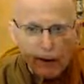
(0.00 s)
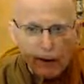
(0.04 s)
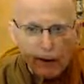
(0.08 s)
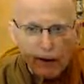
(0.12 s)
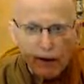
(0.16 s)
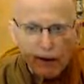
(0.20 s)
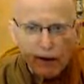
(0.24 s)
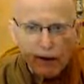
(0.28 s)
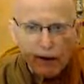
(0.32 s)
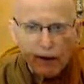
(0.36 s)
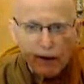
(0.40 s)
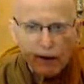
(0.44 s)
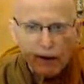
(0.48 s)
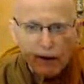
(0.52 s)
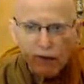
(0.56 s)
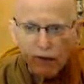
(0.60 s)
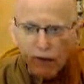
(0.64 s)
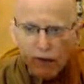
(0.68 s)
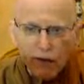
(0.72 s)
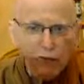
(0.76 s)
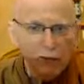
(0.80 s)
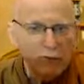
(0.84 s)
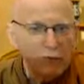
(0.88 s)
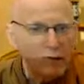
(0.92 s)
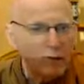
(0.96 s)
And
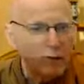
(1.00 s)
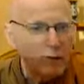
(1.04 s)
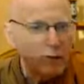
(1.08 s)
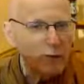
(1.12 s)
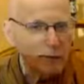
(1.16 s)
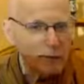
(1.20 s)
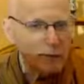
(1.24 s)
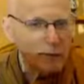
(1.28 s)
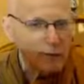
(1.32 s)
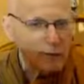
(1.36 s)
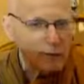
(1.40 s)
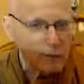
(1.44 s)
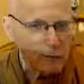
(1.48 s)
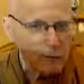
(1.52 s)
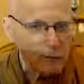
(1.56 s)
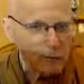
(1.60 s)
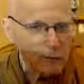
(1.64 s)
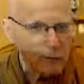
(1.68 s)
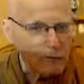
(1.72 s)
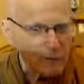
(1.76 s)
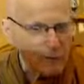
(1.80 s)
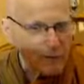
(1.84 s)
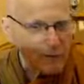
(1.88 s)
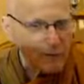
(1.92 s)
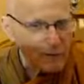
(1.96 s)
to develop a sort of
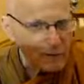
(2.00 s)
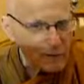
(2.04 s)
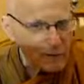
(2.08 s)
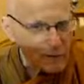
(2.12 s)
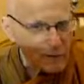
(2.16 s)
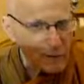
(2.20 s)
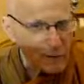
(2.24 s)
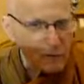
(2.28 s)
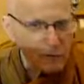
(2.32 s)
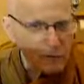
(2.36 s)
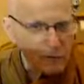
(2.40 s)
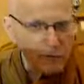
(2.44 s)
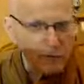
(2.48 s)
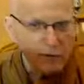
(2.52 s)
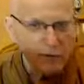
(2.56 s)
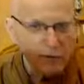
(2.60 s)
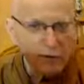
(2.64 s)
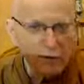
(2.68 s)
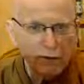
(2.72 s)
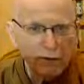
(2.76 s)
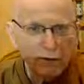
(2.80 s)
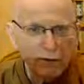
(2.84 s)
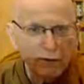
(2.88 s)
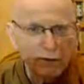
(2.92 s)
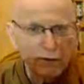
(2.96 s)
faith and
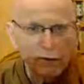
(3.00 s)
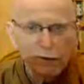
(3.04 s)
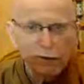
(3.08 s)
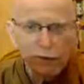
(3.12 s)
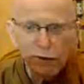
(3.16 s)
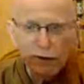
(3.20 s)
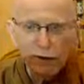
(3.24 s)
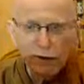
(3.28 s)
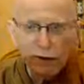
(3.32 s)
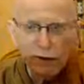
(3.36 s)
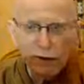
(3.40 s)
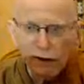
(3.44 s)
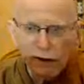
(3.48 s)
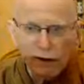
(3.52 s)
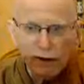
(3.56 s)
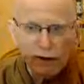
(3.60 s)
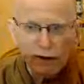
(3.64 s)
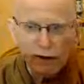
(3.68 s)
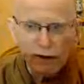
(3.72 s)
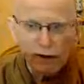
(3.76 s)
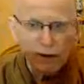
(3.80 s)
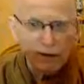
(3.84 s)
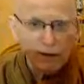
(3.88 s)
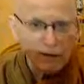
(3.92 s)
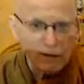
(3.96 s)
confidence
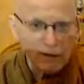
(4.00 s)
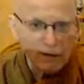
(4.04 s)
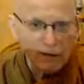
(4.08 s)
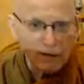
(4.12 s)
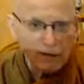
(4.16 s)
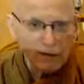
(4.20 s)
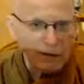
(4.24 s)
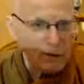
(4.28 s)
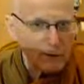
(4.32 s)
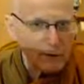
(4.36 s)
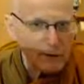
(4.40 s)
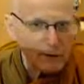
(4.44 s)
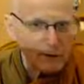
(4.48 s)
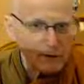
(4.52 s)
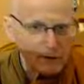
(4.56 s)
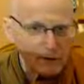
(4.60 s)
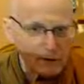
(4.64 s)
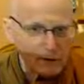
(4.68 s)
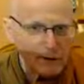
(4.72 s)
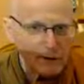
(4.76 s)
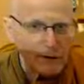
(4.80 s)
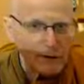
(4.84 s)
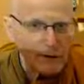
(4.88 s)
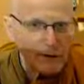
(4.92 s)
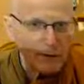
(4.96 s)
in and
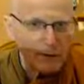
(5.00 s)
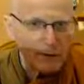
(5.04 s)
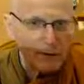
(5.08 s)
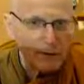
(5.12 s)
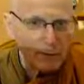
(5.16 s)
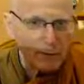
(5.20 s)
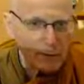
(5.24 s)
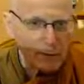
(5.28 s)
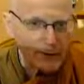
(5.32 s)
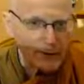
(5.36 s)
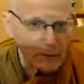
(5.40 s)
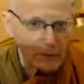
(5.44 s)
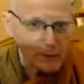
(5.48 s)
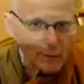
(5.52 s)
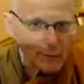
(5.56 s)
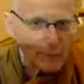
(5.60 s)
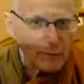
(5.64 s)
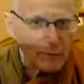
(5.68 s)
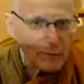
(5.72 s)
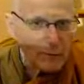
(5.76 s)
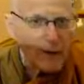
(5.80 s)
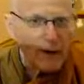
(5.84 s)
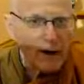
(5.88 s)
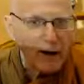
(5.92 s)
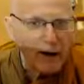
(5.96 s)
sincerity in about the
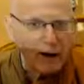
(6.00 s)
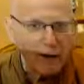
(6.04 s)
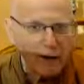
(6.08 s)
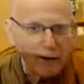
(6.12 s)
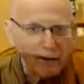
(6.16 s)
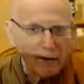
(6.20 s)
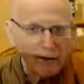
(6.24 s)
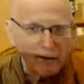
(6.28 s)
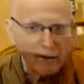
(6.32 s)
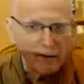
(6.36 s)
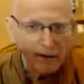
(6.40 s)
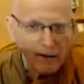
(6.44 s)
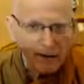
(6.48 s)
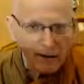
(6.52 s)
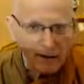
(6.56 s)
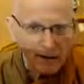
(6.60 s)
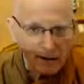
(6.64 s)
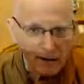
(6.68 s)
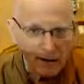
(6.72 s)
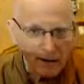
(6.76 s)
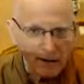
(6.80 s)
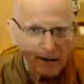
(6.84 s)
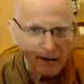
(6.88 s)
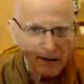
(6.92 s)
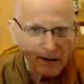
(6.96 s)
path,
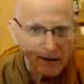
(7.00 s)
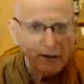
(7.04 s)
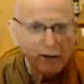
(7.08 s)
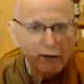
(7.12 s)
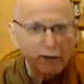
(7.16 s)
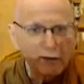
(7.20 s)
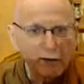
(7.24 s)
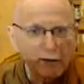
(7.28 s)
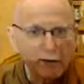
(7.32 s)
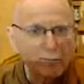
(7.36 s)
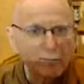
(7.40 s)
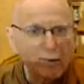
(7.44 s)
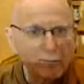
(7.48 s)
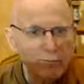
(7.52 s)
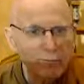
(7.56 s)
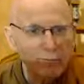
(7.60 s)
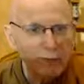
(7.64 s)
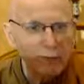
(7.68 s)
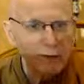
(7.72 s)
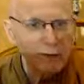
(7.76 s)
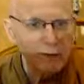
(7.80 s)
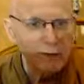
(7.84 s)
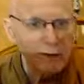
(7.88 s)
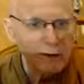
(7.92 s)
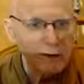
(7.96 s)
about the
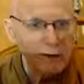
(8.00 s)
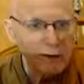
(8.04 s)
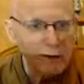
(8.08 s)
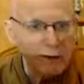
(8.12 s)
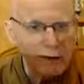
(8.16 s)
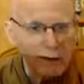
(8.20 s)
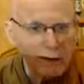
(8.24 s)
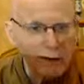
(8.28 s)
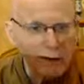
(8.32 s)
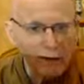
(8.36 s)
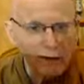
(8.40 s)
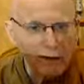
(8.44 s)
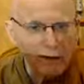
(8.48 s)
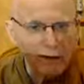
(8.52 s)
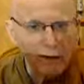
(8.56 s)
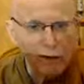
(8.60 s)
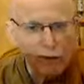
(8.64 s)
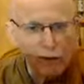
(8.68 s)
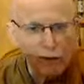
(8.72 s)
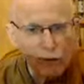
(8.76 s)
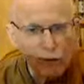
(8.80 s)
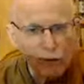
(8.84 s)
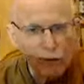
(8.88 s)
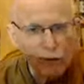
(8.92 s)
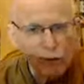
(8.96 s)
Dhamma, and
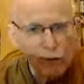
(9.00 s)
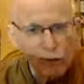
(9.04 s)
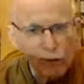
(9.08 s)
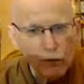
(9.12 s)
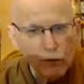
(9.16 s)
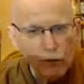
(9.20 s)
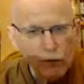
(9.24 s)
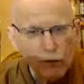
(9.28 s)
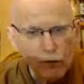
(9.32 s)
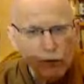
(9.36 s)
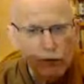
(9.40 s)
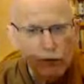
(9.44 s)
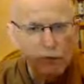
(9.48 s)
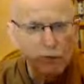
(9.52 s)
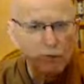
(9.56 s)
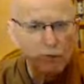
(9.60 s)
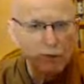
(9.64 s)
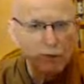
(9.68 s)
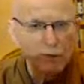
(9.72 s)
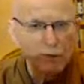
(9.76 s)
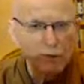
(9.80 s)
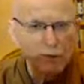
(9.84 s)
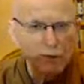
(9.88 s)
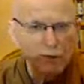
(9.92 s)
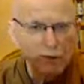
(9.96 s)
those good things
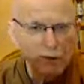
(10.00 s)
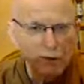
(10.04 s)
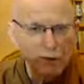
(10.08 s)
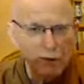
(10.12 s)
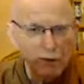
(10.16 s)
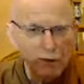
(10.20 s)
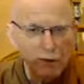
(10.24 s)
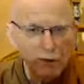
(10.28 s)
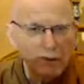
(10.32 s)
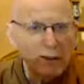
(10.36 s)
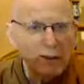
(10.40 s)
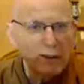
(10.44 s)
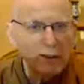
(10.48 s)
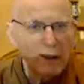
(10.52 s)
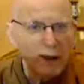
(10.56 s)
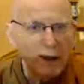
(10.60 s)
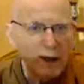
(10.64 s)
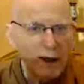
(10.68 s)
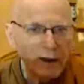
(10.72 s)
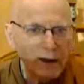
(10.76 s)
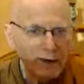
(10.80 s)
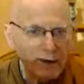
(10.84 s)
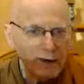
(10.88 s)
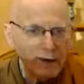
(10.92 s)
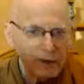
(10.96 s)
that we
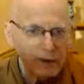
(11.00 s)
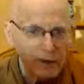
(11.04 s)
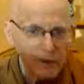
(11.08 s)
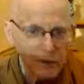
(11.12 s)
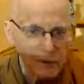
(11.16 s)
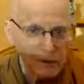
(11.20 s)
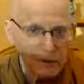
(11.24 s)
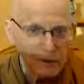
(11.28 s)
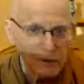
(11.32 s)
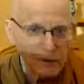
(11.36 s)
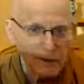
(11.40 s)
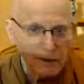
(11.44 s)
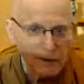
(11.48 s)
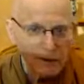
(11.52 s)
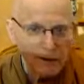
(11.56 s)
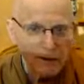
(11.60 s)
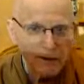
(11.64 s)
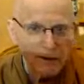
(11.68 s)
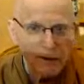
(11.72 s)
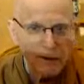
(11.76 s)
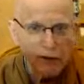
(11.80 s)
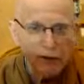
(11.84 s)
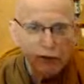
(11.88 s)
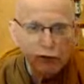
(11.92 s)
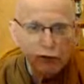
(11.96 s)
are developing
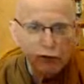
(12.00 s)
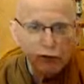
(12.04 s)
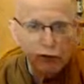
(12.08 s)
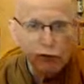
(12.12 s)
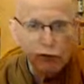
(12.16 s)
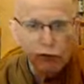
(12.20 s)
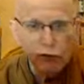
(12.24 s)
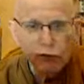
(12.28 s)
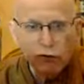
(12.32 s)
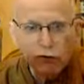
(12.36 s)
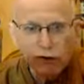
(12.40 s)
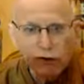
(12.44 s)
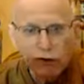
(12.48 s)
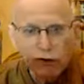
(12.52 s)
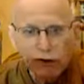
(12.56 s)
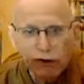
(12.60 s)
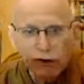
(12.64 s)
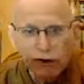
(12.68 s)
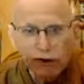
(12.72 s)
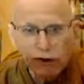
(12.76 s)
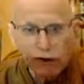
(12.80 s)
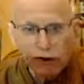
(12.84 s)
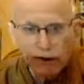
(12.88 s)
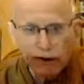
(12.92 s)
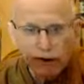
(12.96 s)
due to the
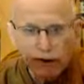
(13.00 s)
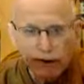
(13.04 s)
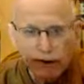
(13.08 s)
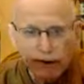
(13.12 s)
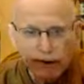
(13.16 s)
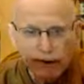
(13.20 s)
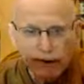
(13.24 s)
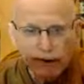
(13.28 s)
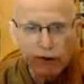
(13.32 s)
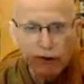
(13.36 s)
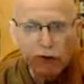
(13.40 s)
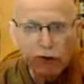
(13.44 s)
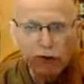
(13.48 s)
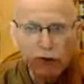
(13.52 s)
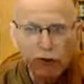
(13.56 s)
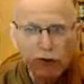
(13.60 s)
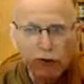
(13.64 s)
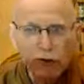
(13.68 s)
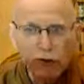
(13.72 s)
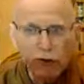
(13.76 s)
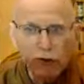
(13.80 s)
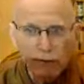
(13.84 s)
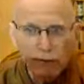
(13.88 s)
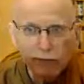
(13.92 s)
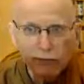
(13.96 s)
Kalyana
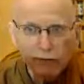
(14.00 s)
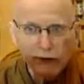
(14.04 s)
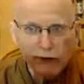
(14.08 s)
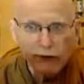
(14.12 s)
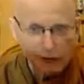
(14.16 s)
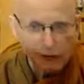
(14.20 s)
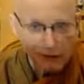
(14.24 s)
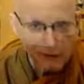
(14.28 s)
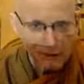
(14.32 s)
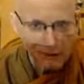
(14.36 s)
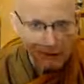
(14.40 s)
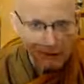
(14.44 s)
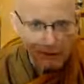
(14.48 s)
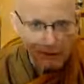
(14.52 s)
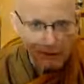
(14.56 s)
Mitra.